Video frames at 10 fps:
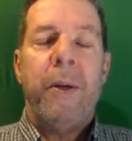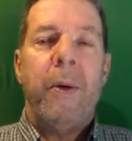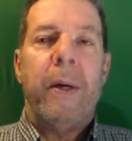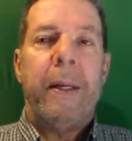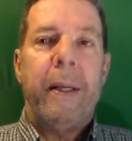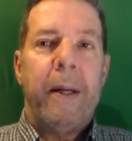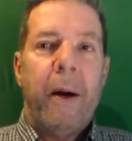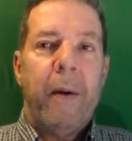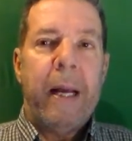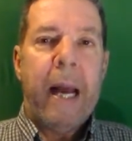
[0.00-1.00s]
to it. You
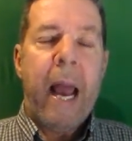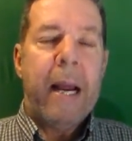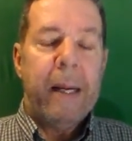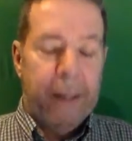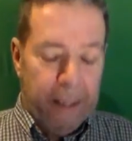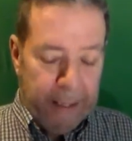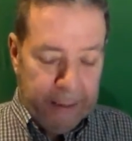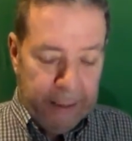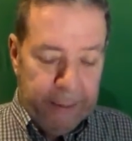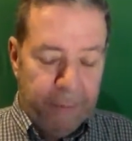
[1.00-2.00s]
know, he hated
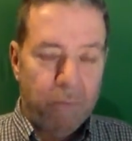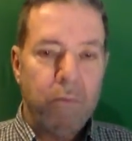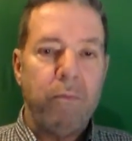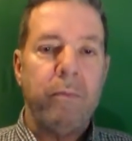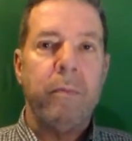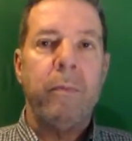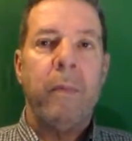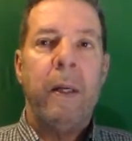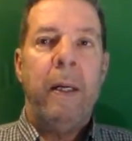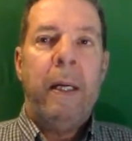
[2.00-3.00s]
like the
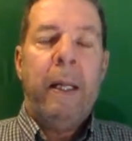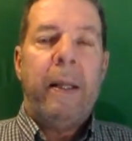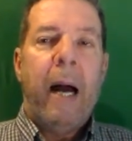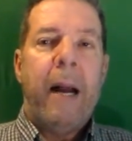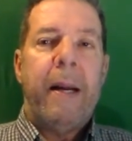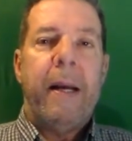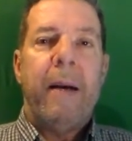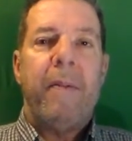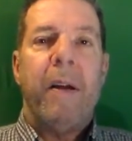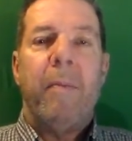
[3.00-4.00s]
idea of